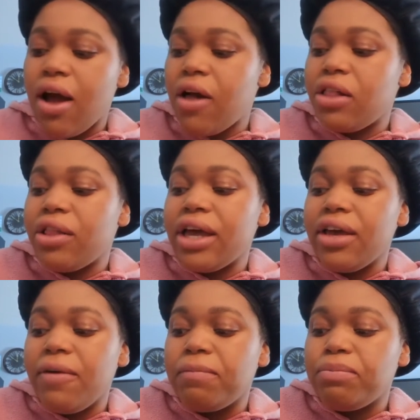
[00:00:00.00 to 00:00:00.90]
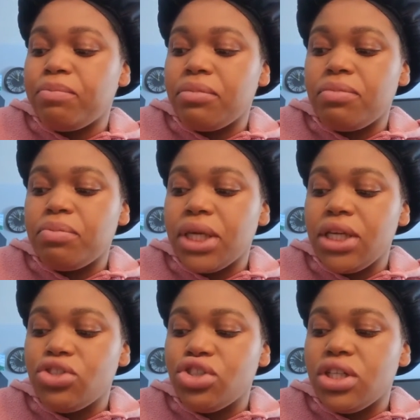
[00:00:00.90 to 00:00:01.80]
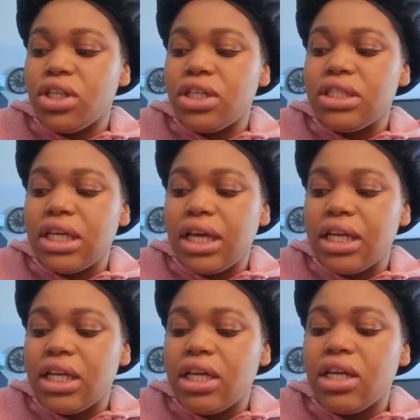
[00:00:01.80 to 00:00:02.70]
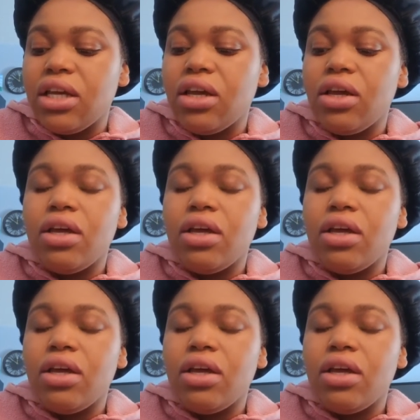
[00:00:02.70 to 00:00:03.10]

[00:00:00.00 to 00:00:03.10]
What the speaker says: a light peachy, tanny,